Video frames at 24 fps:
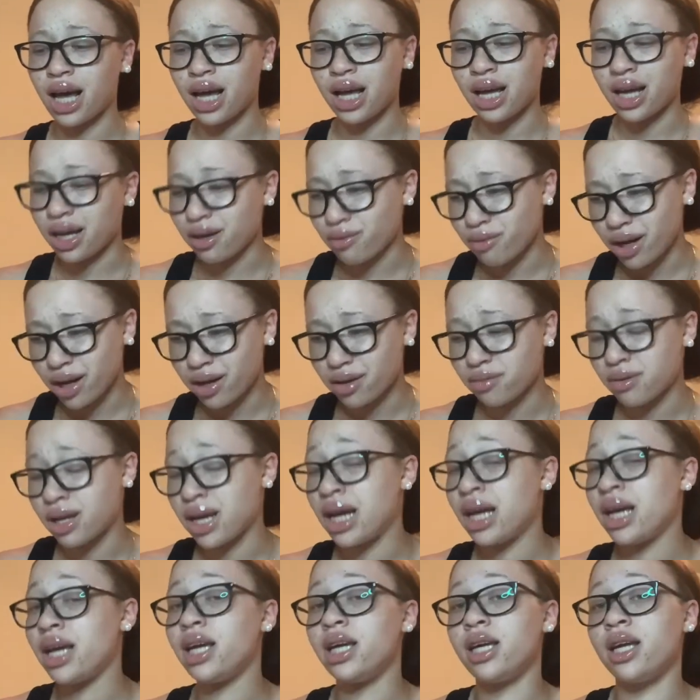I don't have
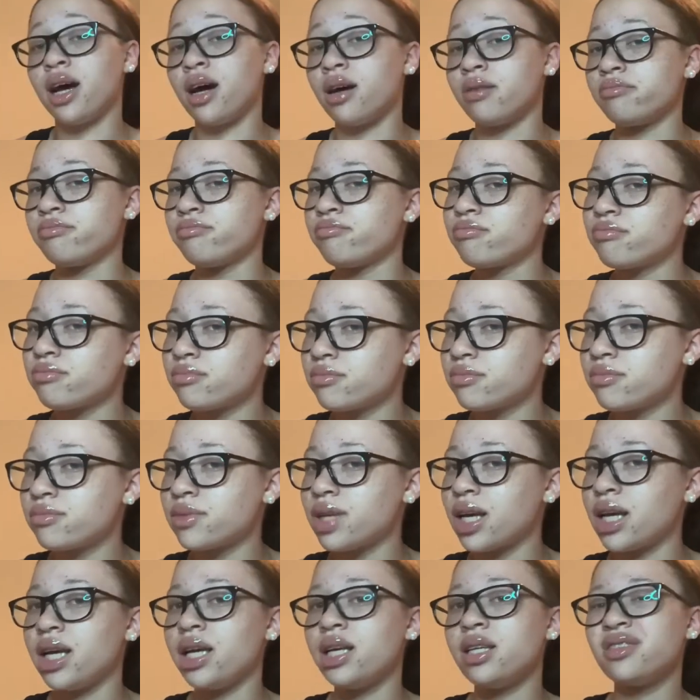y'all.
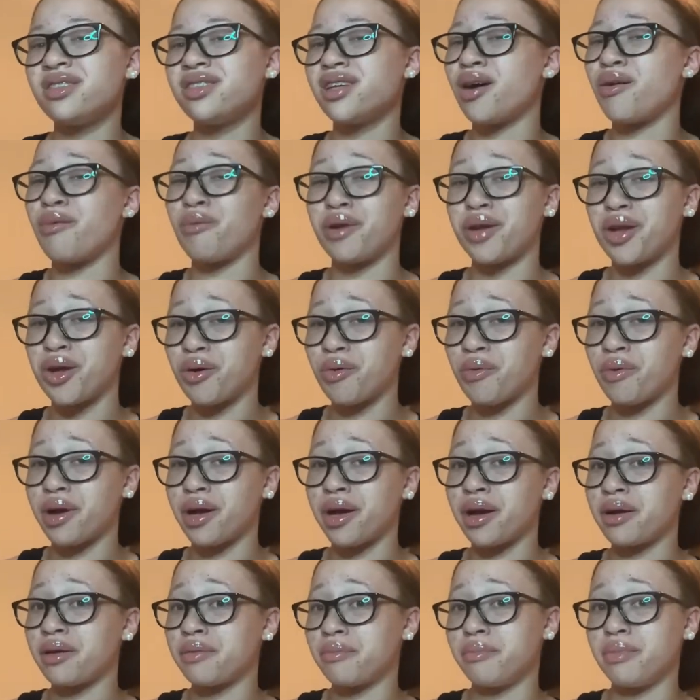He's so annoying
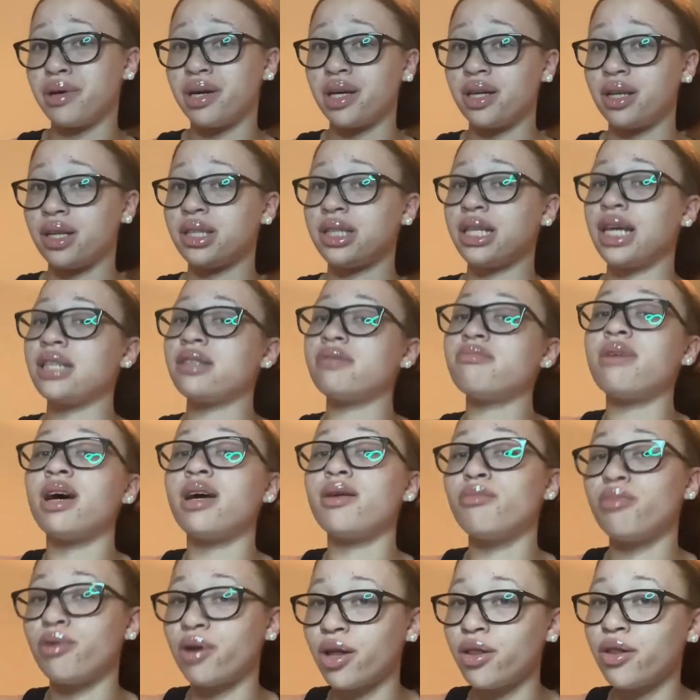that's my
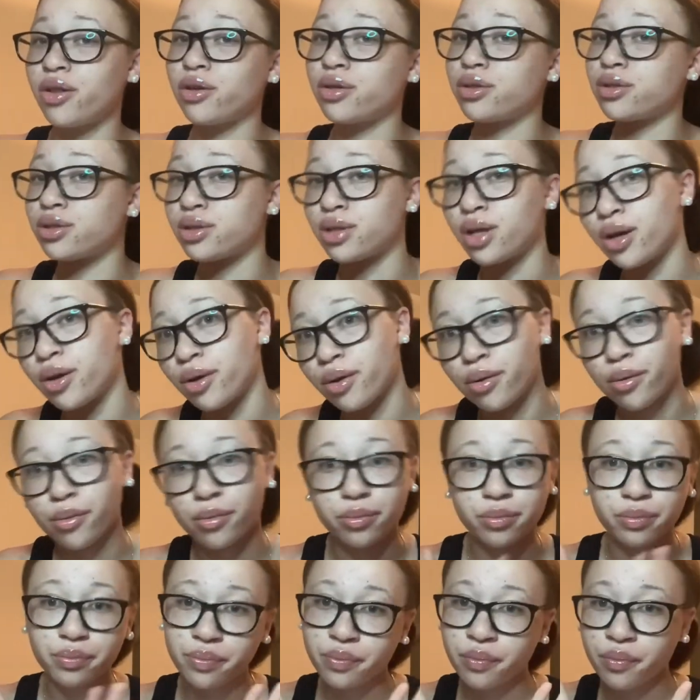brother, so
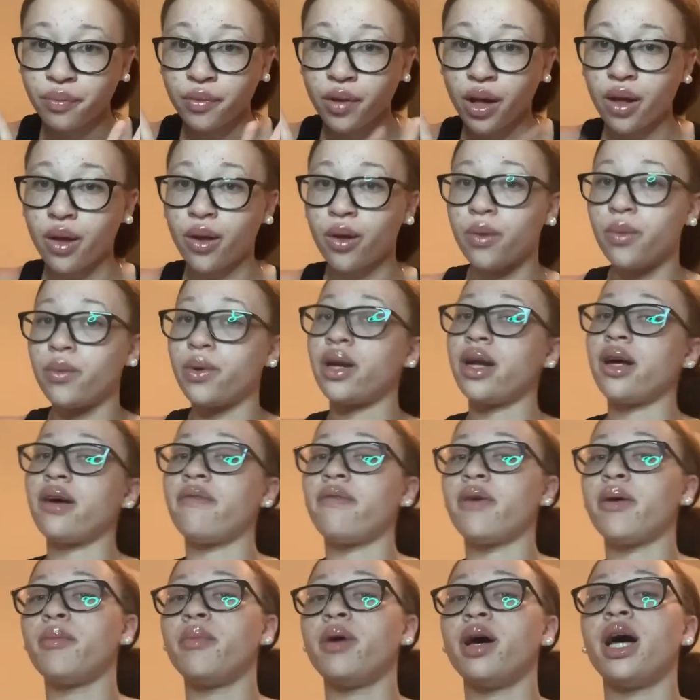
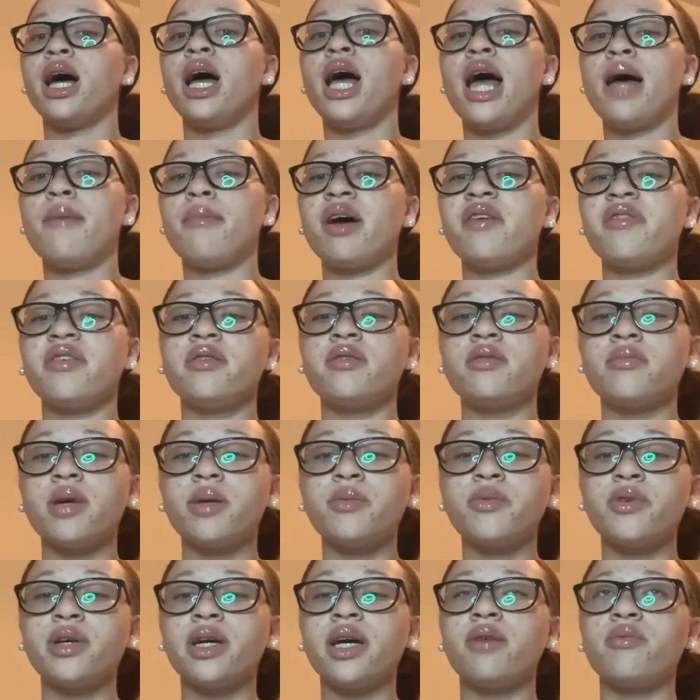whatever. But my favorite
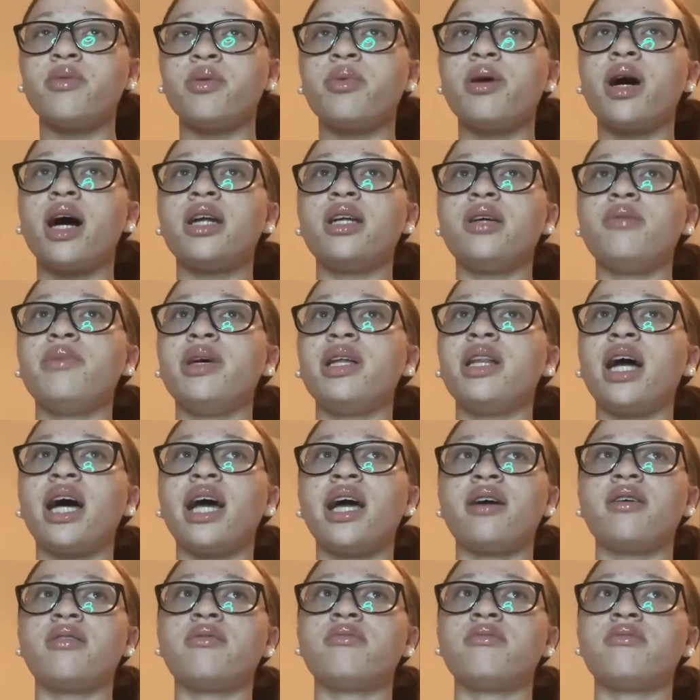memory of him would probably be like